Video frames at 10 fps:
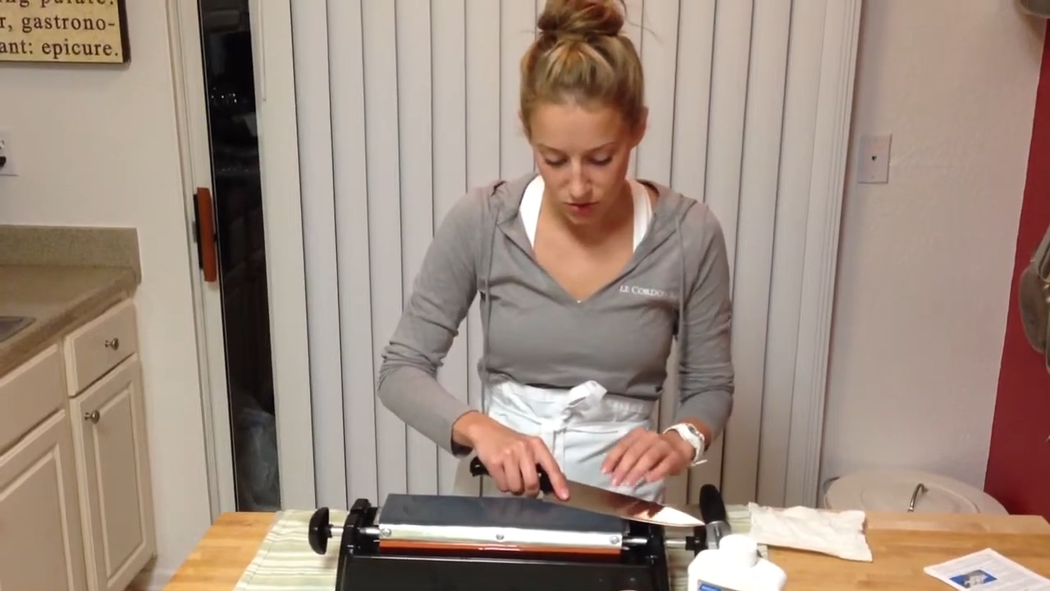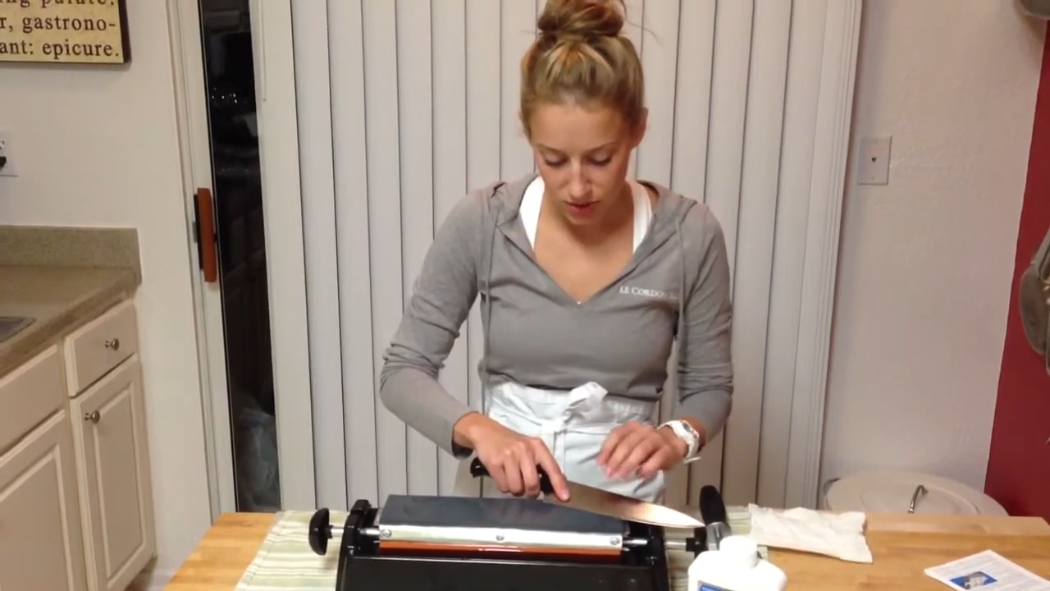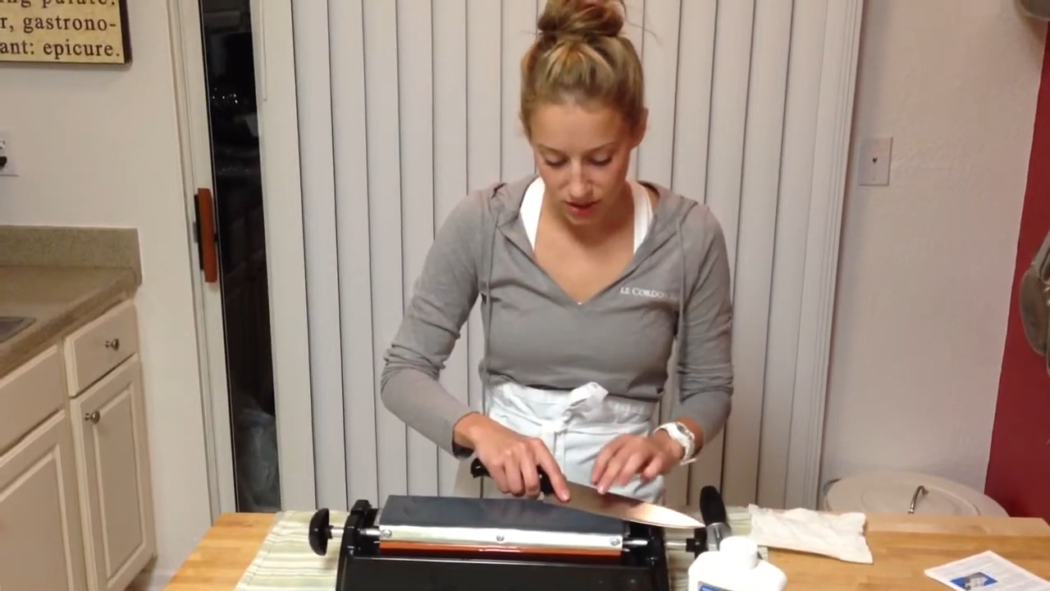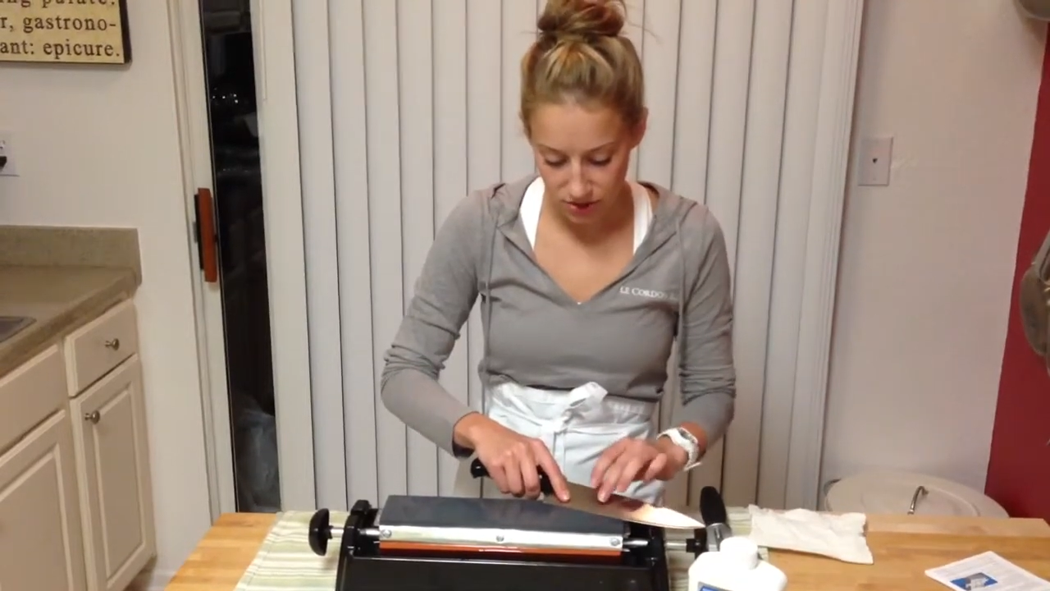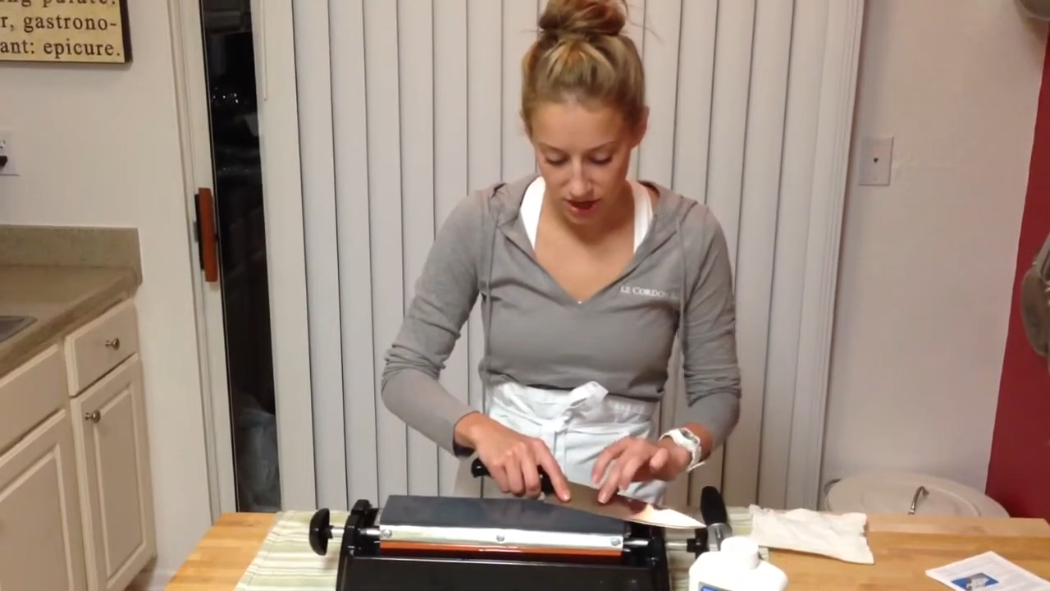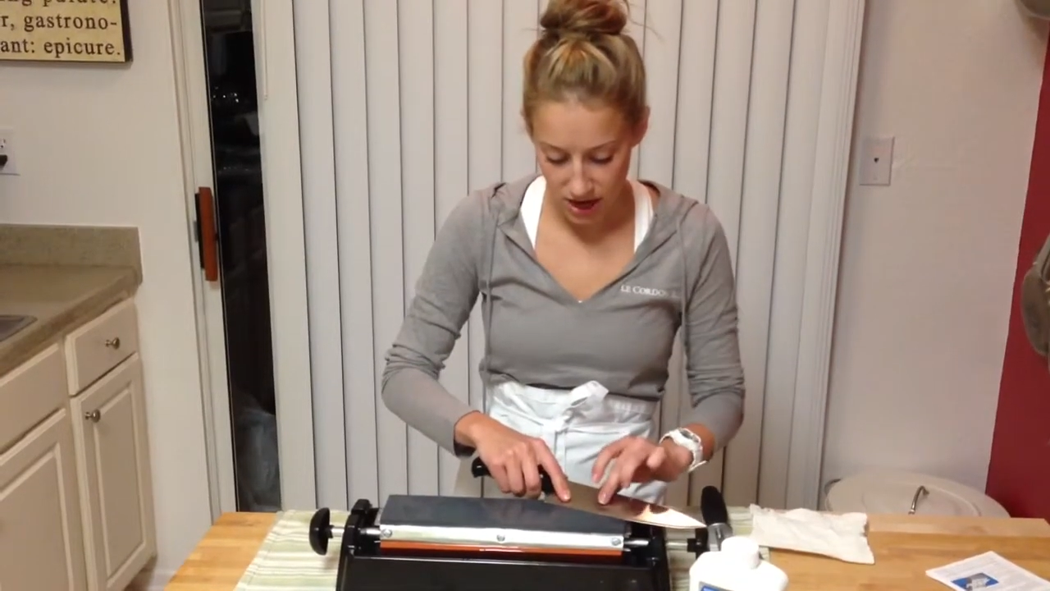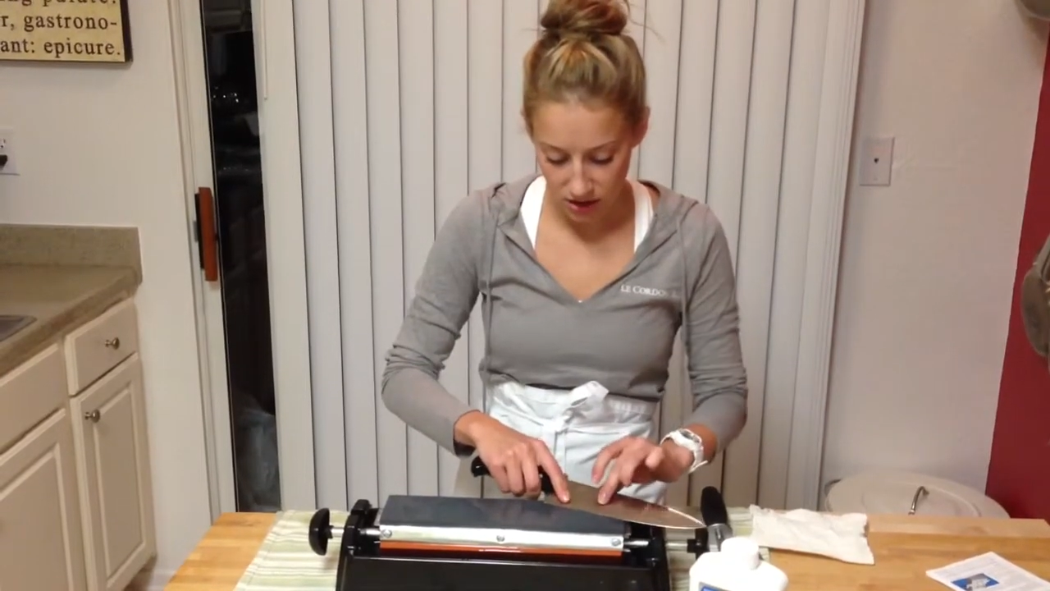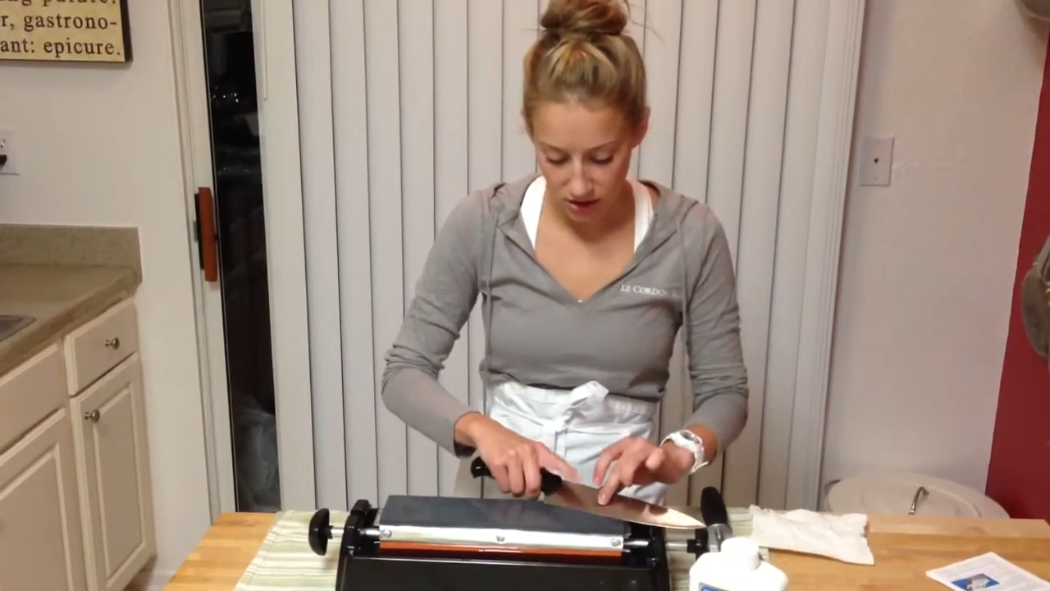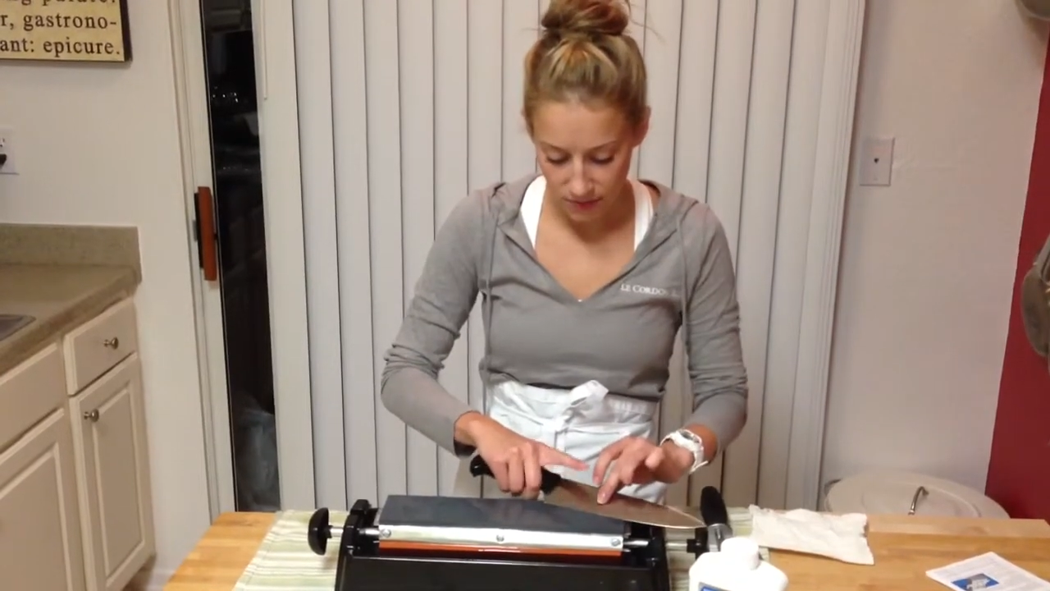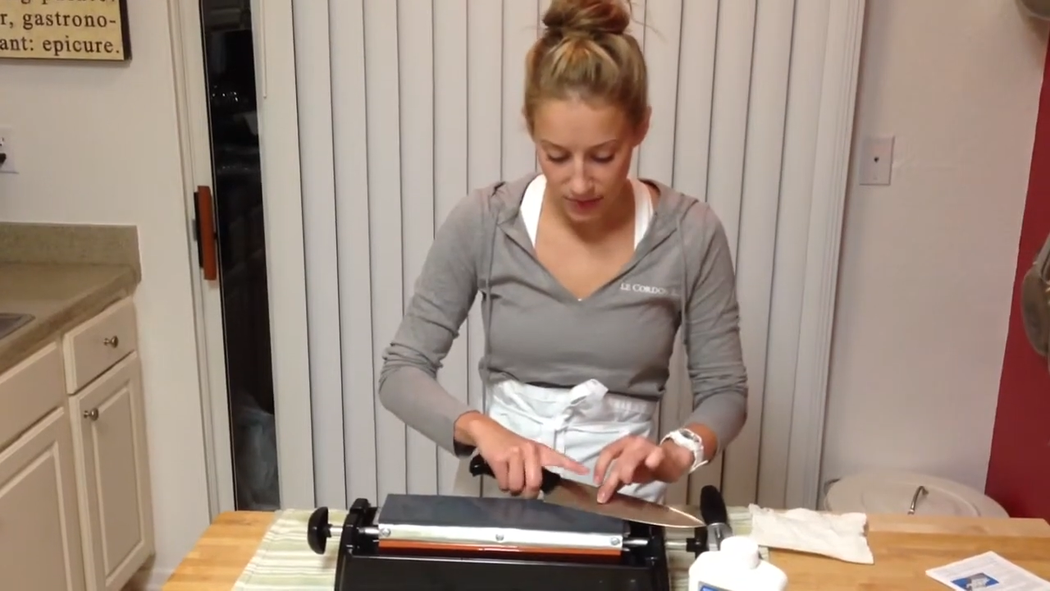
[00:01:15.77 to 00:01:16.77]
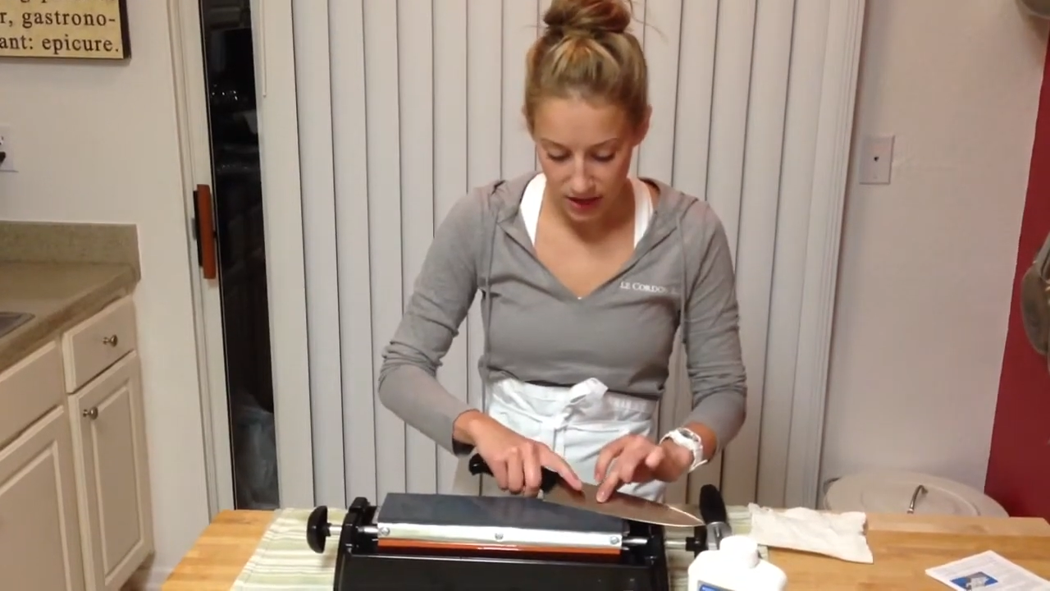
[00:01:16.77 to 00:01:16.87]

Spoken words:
20-degree angle,